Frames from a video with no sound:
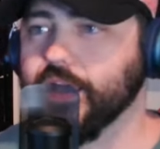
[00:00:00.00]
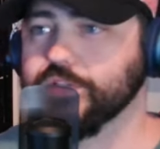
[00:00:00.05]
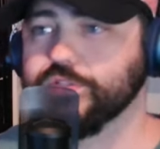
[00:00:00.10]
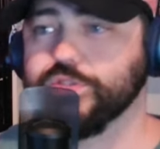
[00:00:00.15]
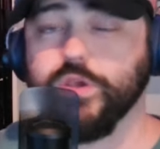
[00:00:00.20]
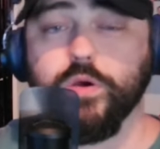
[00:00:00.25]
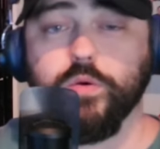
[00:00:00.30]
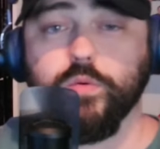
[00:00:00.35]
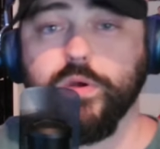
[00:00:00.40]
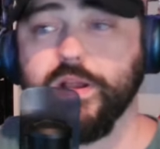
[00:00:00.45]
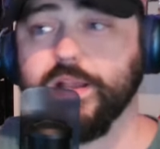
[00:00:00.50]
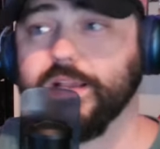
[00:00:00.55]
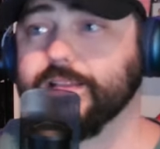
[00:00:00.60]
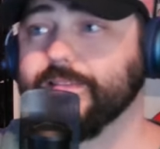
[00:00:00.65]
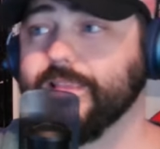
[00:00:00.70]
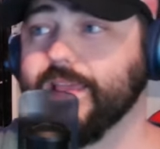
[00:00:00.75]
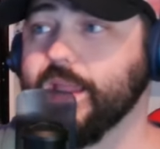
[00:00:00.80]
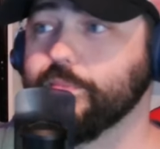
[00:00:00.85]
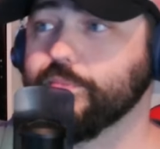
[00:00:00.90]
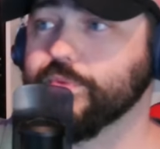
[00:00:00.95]
So
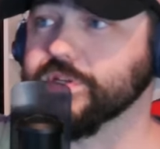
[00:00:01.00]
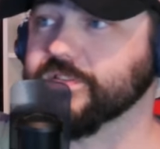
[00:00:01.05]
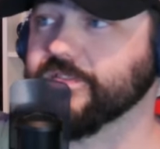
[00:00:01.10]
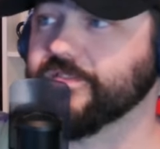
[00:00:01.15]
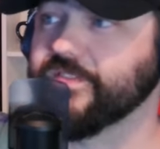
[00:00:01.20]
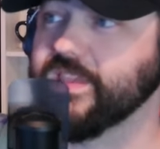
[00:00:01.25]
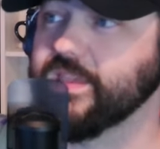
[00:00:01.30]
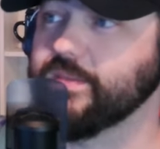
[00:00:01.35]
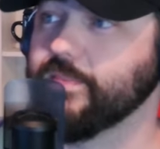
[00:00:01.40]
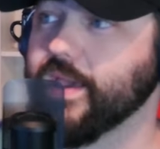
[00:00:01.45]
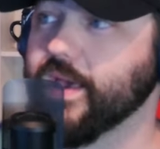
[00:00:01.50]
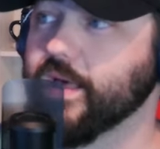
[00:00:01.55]
glamorous female